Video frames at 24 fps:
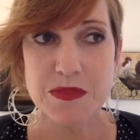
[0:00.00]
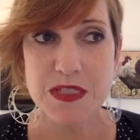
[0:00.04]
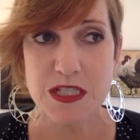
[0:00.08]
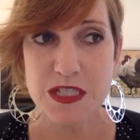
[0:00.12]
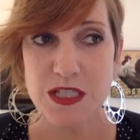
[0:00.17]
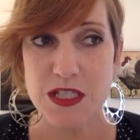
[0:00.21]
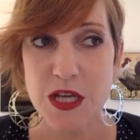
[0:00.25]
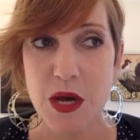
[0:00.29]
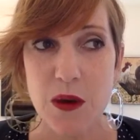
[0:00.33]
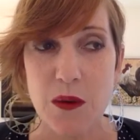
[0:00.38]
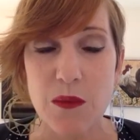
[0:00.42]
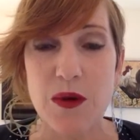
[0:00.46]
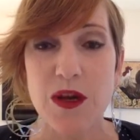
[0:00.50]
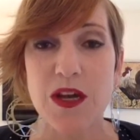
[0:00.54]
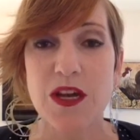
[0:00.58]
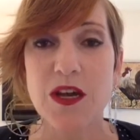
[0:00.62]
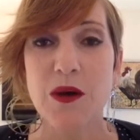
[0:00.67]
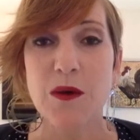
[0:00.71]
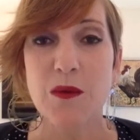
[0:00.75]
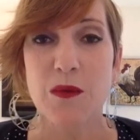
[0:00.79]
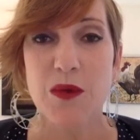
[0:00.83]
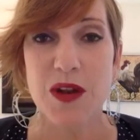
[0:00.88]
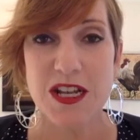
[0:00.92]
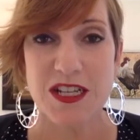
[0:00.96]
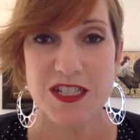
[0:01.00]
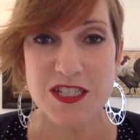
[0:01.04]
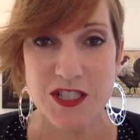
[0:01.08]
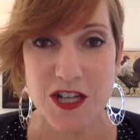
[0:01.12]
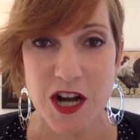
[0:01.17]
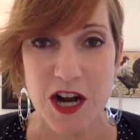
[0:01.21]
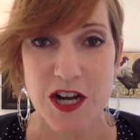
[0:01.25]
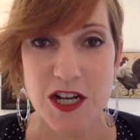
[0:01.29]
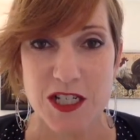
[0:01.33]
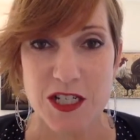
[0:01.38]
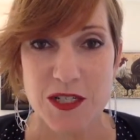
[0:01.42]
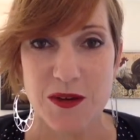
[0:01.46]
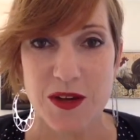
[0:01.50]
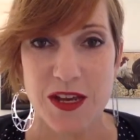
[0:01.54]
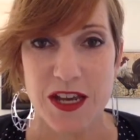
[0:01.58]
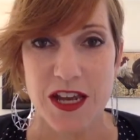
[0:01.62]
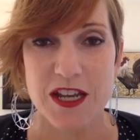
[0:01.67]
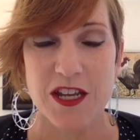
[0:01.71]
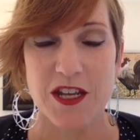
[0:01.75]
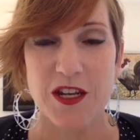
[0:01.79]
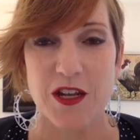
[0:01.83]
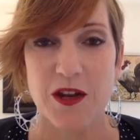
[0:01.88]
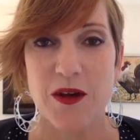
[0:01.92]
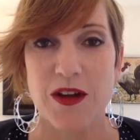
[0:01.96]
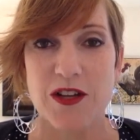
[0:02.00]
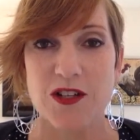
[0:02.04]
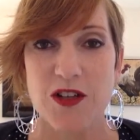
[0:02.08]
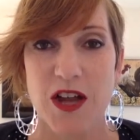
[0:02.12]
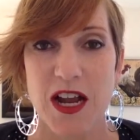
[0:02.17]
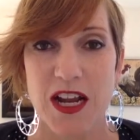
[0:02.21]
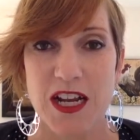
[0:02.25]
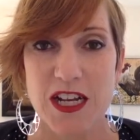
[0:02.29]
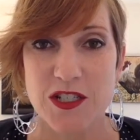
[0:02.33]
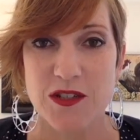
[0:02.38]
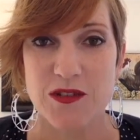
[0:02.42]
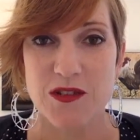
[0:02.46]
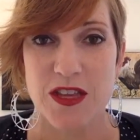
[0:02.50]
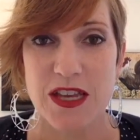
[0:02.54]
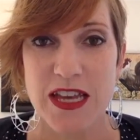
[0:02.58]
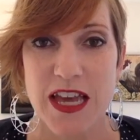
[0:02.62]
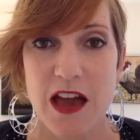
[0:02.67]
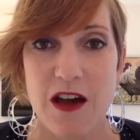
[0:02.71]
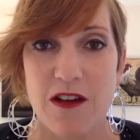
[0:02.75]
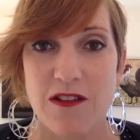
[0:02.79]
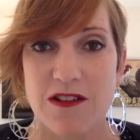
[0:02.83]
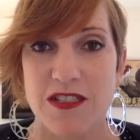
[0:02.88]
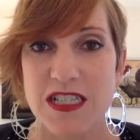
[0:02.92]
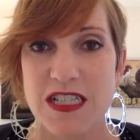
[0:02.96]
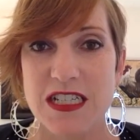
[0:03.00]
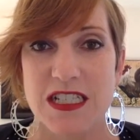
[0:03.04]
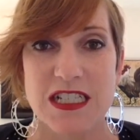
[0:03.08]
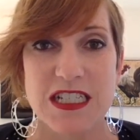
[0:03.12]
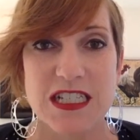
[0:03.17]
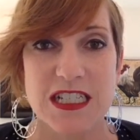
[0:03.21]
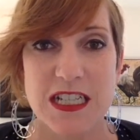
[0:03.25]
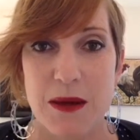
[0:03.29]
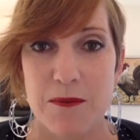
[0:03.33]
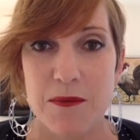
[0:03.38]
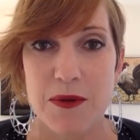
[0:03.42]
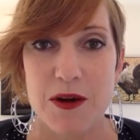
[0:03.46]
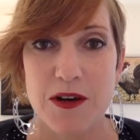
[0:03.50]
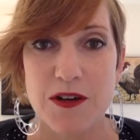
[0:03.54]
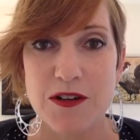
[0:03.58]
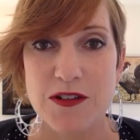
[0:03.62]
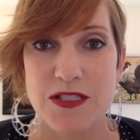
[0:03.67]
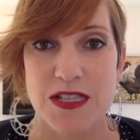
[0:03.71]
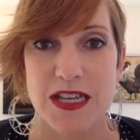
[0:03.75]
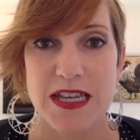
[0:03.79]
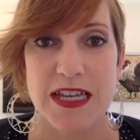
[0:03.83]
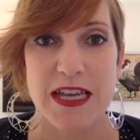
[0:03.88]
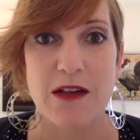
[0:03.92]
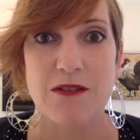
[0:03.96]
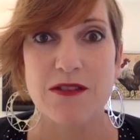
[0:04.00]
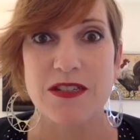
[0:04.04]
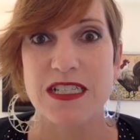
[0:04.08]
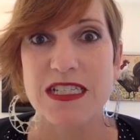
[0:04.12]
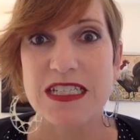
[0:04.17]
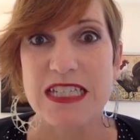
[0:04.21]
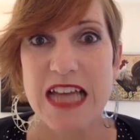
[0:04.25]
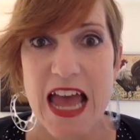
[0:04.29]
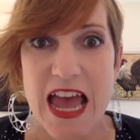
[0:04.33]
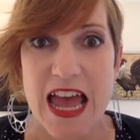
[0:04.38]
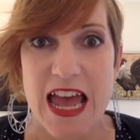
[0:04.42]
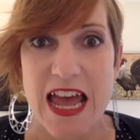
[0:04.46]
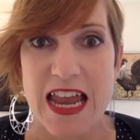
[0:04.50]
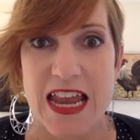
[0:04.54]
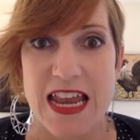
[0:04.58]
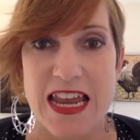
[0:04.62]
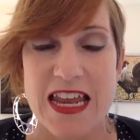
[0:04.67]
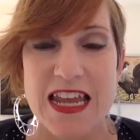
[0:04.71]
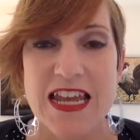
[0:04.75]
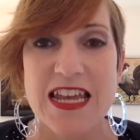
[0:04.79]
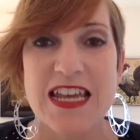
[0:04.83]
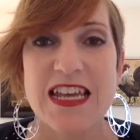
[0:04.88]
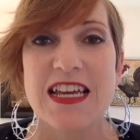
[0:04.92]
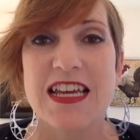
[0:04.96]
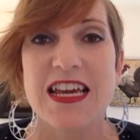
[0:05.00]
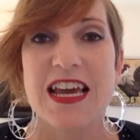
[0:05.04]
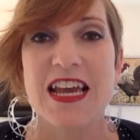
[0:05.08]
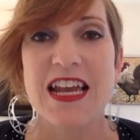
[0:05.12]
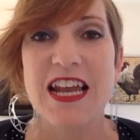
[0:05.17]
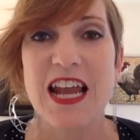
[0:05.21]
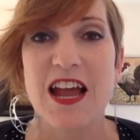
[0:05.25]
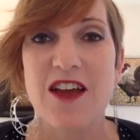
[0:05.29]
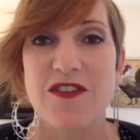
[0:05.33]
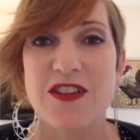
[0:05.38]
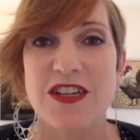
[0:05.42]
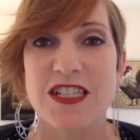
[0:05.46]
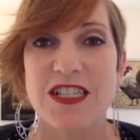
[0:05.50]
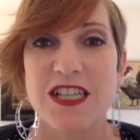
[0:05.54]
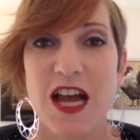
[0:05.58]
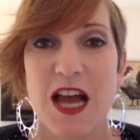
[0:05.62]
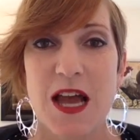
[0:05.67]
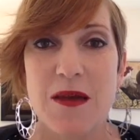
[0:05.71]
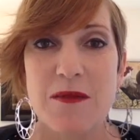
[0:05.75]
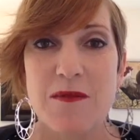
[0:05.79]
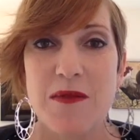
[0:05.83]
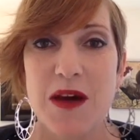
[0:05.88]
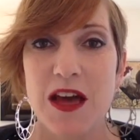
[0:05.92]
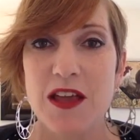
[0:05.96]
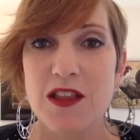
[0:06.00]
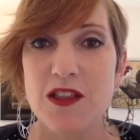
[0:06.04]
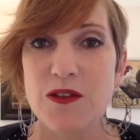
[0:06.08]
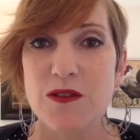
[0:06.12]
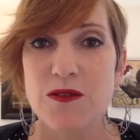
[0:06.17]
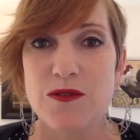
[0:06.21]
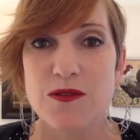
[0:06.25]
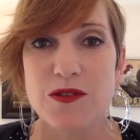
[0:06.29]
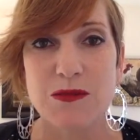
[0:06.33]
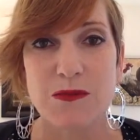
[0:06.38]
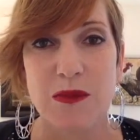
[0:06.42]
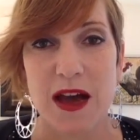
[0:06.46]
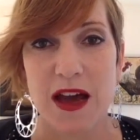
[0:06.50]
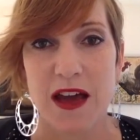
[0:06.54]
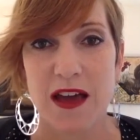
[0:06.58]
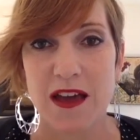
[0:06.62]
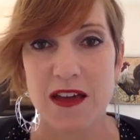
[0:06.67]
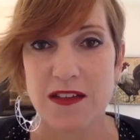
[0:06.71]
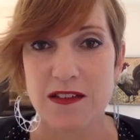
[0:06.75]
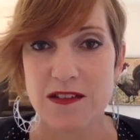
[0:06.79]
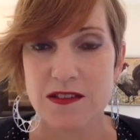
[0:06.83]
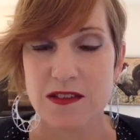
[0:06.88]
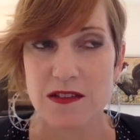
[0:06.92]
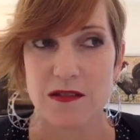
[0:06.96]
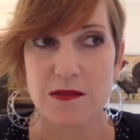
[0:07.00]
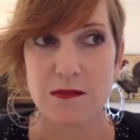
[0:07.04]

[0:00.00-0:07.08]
So when I started doing it, I try to do the counting to numbers. I count to 10, and every time I lose my